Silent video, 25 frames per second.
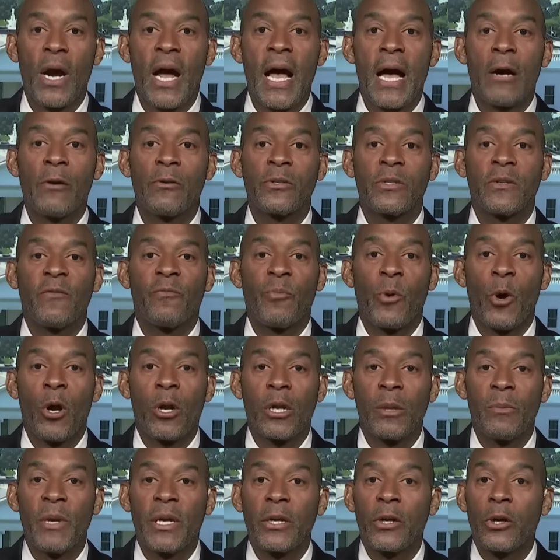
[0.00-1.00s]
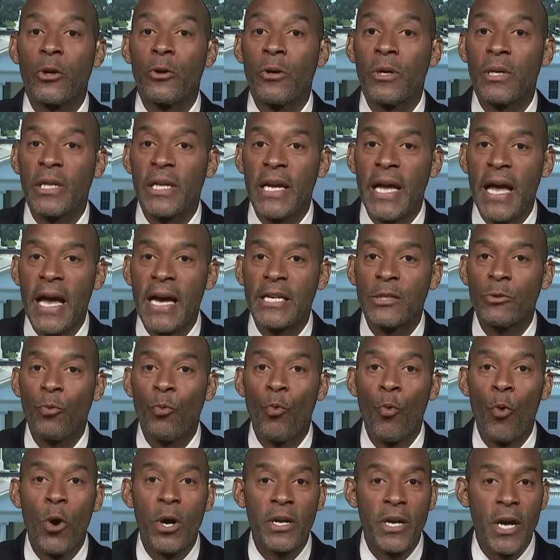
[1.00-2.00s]
house of parliament currently has
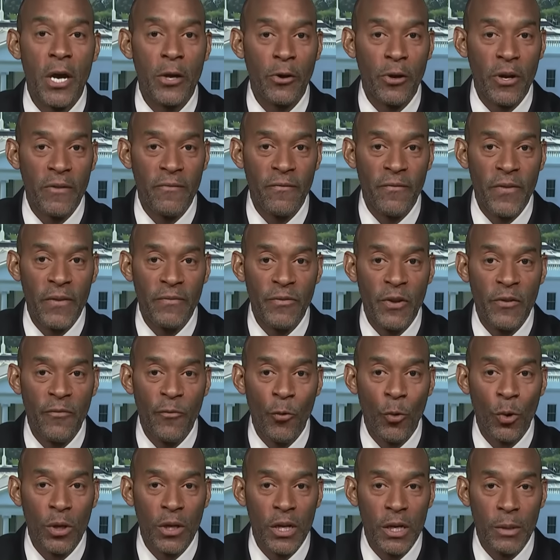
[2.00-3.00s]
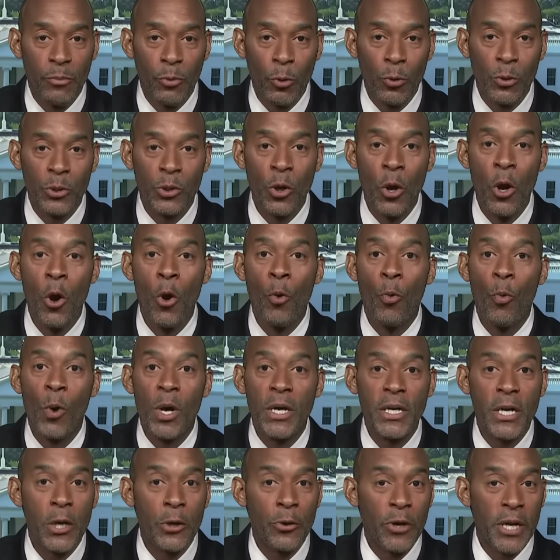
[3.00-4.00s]
154 Liberals,
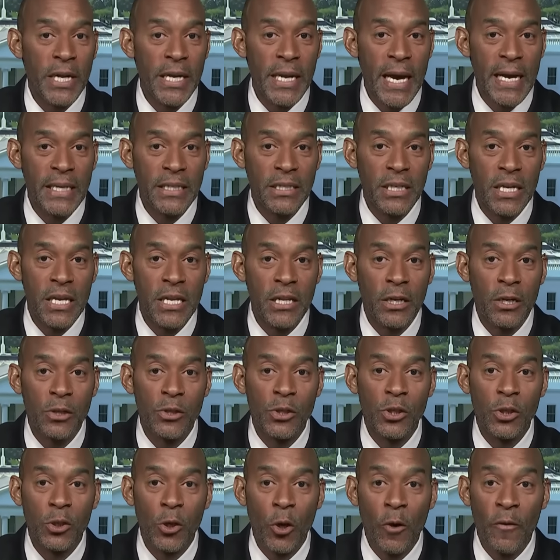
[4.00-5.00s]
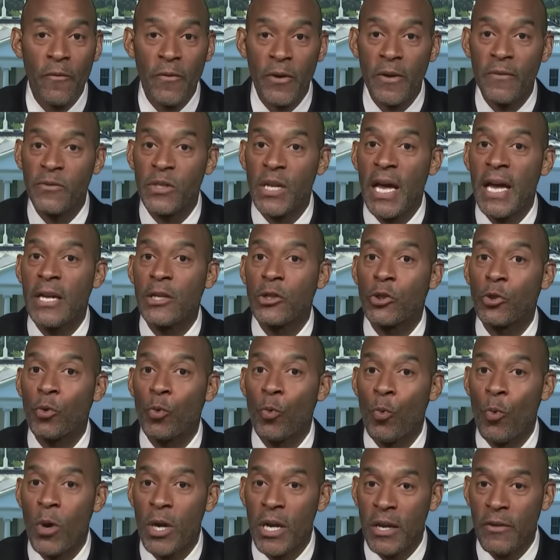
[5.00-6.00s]
119 Conservatives, and
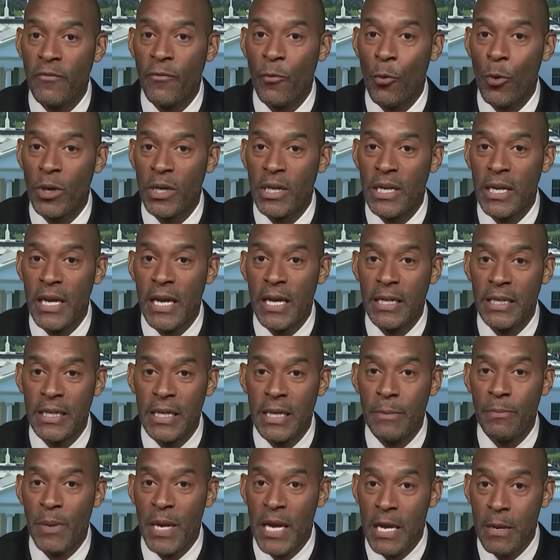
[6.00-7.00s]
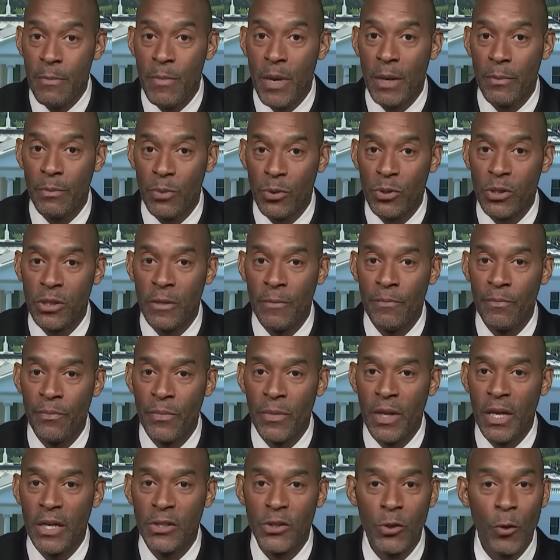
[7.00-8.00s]
24 NDP members.
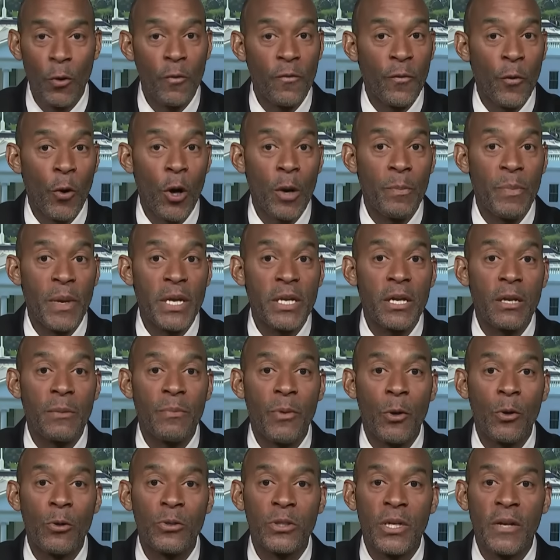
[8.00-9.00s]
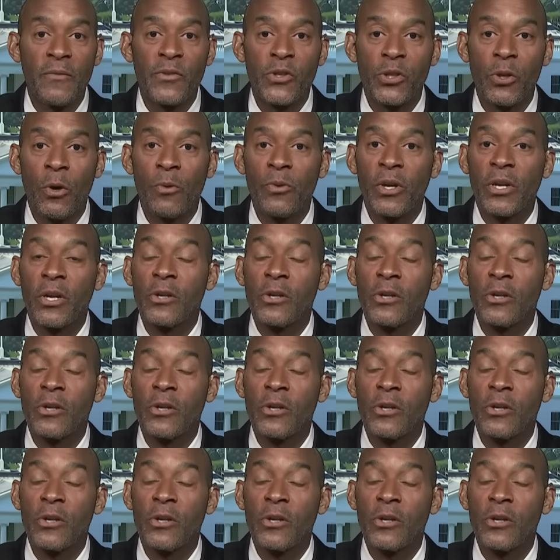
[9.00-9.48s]
And so far, opinion polls have shown the